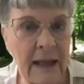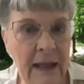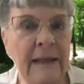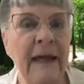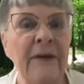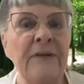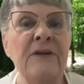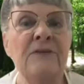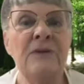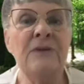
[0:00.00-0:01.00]
And now that
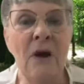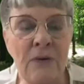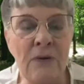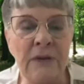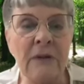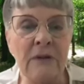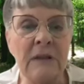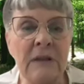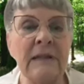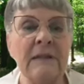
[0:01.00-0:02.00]
you know that those
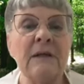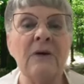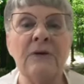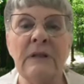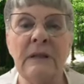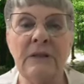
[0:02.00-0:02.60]
links go to the